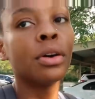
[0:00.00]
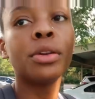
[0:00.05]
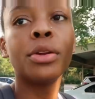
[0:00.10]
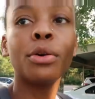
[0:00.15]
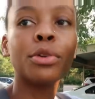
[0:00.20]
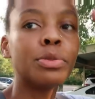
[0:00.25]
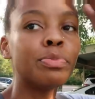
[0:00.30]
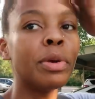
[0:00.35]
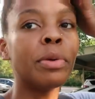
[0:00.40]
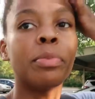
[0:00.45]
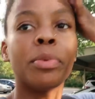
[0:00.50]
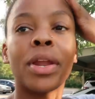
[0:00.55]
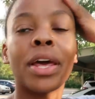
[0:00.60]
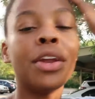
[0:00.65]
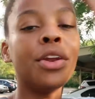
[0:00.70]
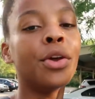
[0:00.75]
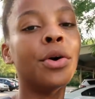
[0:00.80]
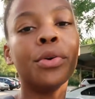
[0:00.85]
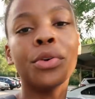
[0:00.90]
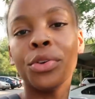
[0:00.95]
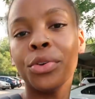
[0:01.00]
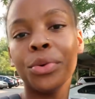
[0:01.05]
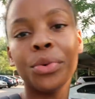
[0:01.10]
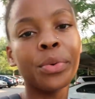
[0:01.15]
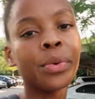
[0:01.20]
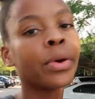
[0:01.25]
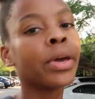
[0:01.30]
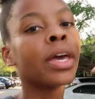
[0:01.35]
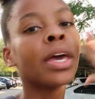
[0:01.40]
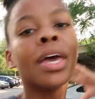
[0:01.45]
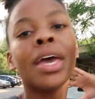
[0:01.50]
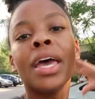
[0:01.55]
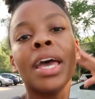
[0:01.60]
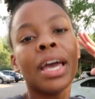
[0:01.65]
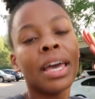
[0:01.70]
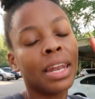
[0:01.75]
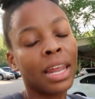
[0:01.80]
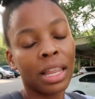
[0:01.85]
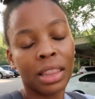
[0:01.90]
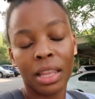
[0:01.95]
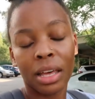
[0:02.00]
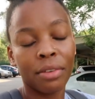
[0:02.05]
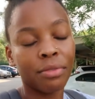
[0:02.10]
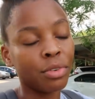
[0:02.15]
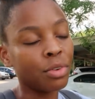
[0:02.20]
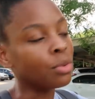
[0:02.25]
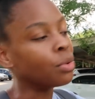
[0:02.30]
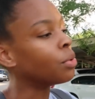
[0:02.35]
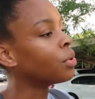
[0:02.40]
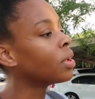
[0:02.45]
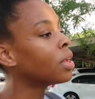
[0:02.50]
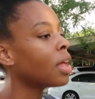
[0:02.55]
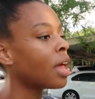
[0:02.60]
those people that know you and I love you.